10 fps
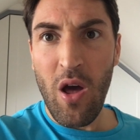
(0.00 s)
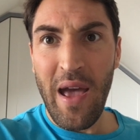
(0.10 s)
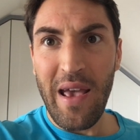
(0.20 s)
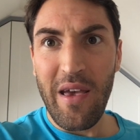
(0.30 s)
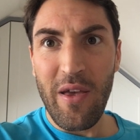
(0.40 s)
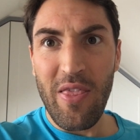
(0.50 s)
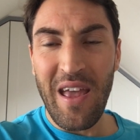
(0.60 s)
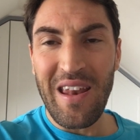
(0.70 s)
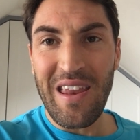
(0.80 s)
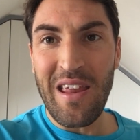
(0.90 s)
like
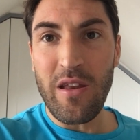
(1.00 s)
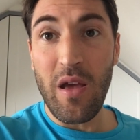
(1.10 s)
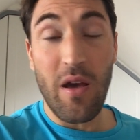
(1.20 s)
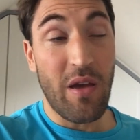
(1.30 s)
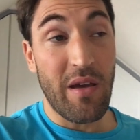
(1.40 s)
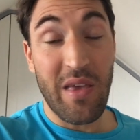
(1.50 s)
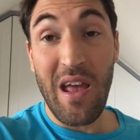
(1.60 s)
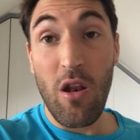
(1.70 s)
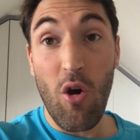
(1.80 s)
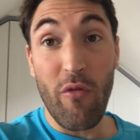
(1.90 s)
they did. I
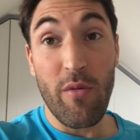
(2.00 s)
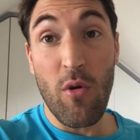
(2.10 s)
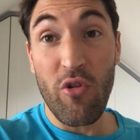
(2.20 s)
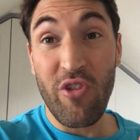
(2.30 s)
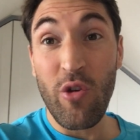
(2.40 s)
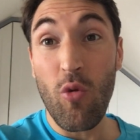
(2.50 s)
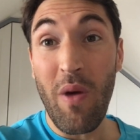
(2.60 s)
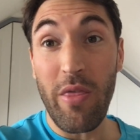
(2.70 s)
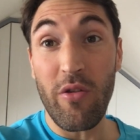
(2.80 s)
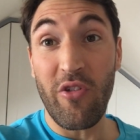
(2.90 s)
get a lot of them who are single
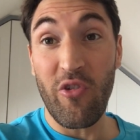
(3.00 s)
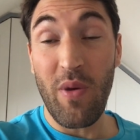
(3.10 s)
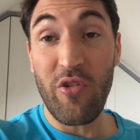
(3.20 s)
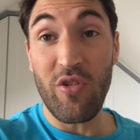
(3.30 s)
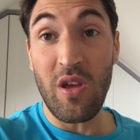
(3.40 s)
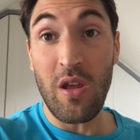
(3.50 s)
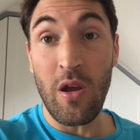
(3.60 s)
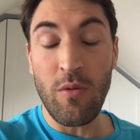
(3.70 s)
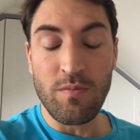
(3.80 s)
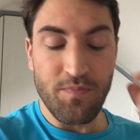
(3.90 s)
mothers, especially, you
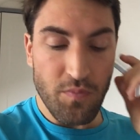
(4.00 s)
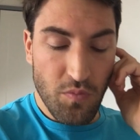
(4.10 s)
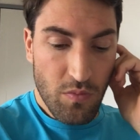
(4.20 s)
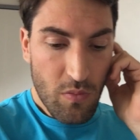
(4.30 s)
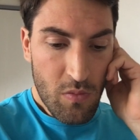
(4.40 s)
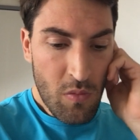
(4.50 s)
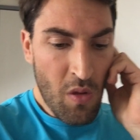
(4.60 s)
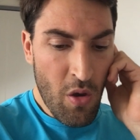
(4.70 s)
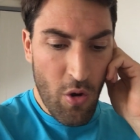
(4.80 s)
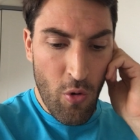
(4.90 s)
know,
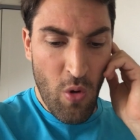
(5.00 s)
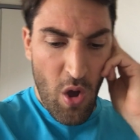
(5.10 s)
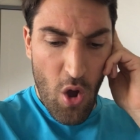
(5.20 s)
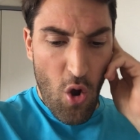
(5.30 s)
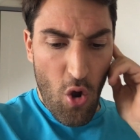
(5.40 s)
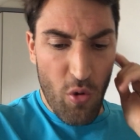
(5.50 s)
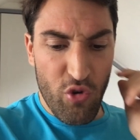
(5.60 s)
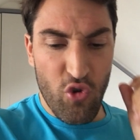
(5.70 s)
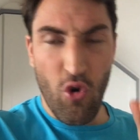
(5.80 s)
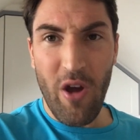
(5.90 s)
who
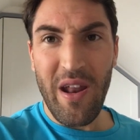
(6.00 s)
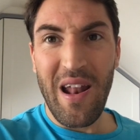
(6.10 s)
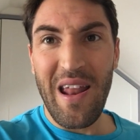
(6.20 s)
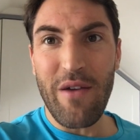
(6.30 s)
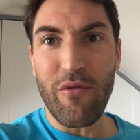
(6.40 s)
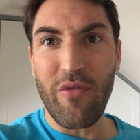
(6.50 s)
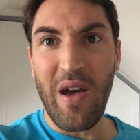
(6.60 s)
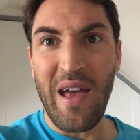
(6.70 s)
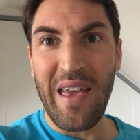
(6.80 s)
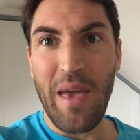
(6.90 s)
are trying to live
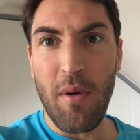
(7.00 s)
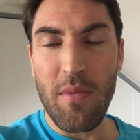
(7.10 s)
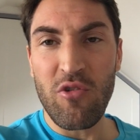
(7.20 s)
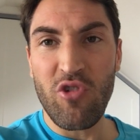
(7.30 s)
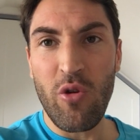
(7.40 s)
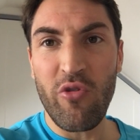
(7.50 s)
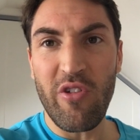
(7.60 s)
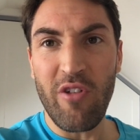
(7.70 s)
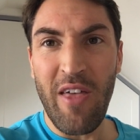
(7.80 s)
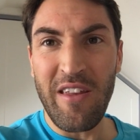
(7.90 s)
and keep up with the
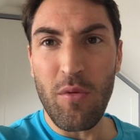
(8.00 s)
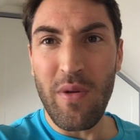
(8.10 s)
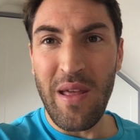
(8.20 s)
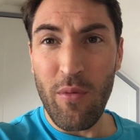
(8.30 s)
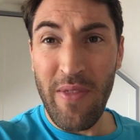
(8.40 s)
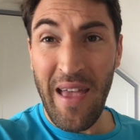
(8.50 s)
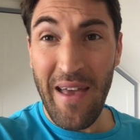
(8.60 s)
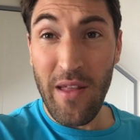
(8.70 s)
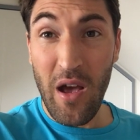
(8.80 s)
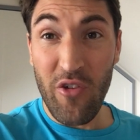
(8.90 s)
Joneses like they did when they
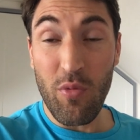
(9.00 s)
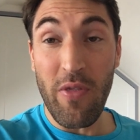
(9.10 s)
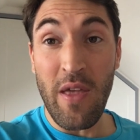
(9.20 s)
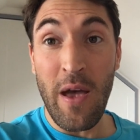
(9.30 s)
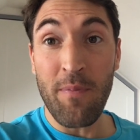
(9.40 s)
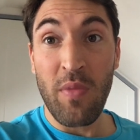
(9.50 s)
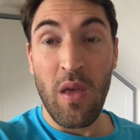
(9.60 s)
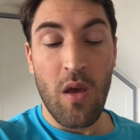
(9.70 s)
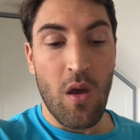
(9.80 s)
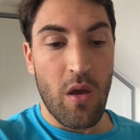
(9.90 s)
had a husband there.
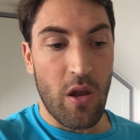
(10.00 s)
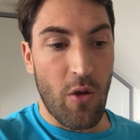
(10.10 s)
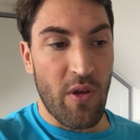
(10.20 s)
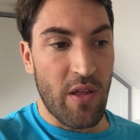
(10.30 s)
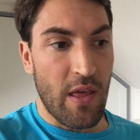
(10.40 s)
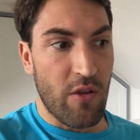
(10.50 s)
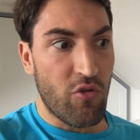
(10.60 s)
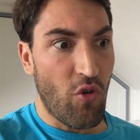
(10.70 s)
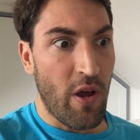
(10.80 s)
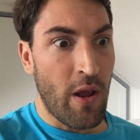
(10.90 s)
You know, they're
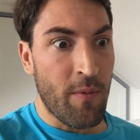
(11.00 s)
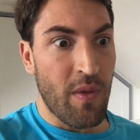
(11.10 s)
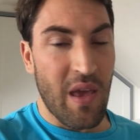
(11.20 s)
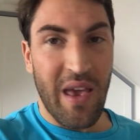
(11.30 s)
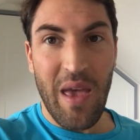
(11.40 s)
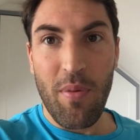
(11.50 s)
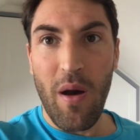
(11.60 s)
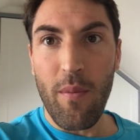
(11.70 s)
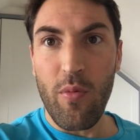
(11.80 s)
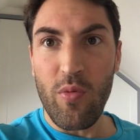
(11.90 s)
trying to keep
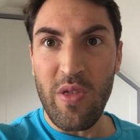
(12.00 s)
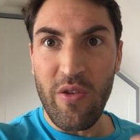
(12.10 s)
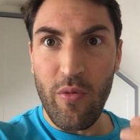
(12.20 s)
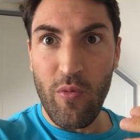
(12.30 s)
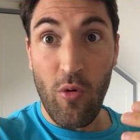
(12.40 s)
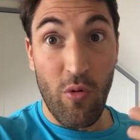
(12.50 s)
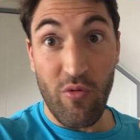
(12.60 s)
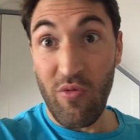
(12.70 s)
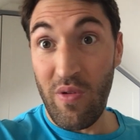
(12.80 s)
up with it, well,